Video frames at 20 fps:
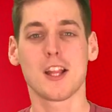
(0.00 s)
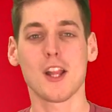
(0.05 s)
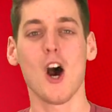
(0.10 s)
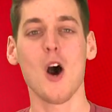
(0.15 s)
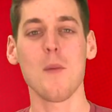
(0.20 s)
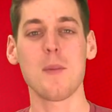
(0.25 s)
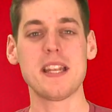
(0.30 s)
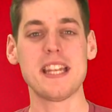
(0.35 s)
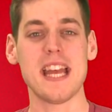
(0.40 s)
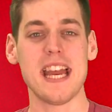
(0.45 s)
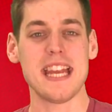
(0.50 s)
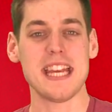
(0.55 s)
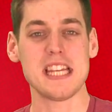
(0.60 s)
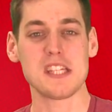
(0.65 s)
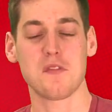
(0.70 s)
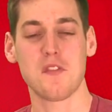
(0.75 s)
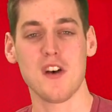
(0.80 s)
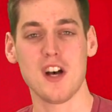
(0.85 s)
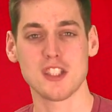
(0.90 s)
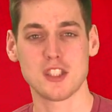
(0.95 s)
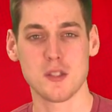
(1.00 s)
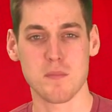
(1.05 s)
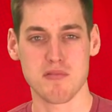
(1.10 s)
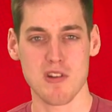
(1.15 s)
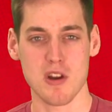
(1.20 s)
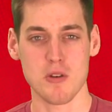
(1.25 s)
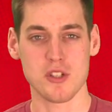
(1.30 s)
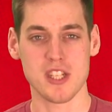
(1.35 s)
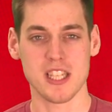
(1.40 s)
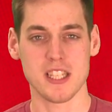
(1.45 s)
Derby Day is
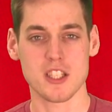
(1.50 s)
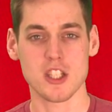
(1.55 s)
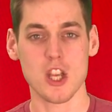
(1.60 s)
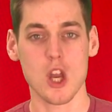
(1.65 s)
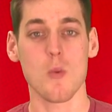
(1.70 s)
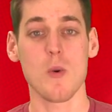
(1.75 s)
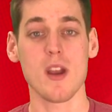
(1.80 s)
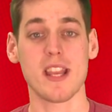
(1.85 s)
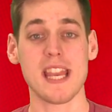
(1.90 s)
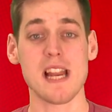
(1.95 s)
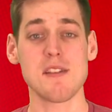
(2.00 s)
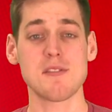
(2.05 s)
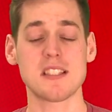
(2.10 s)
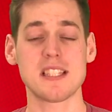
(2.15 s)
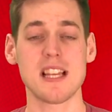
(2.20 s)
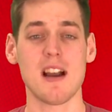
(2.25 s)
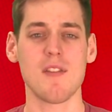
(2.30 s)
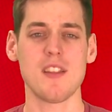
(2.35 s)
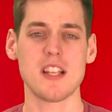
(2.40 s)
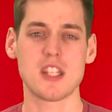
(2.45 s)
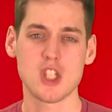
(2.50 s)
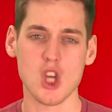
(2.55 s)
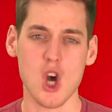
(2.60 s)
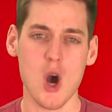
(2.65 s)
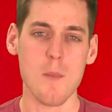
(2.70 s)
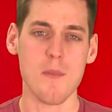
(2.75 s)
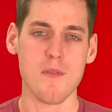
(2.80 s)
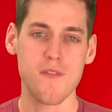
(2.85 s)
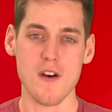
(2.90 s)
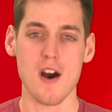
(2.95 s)
fast approaching, so we're counting down the
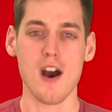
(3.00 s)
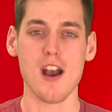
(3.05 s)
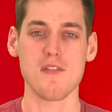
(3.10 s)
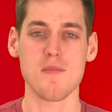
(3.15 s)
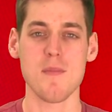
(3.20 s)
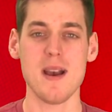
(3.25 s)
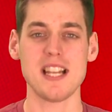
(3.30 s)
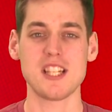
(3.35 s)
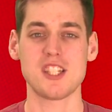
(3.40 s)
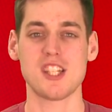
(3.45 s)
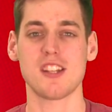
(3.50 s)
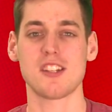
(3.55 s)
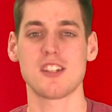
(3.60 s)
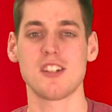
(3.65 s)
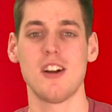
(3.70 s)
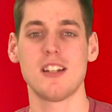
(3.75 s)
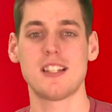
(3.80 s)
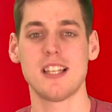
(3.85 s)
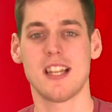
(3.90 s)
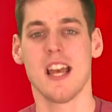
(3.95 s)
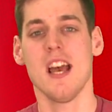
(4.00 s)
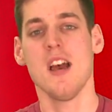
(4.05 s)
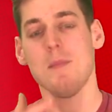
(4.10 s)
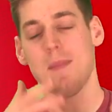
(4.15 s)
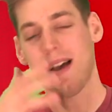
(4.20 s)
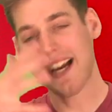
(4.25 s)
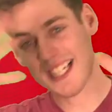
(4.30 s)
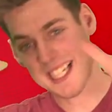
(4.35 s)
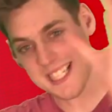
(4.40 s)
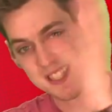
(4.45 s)
top five Manchester United,
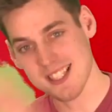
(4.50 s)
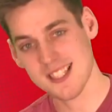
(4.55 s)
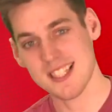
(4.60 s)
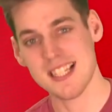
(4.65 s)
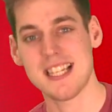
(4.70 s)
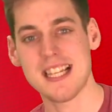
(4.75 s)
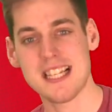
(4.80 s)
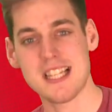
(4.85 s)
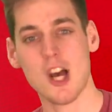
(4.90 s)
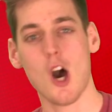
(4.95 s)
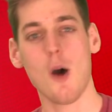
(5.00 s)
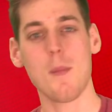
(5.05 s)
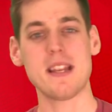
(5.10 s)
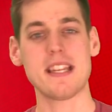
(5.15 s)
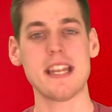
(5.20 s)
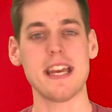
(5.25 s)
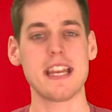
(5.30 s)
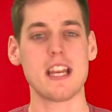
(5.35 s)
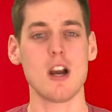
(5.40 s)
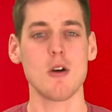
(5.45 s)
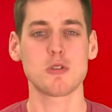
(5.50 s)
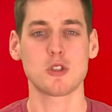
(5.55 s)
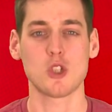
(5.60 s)
Manchester City Derby Day goal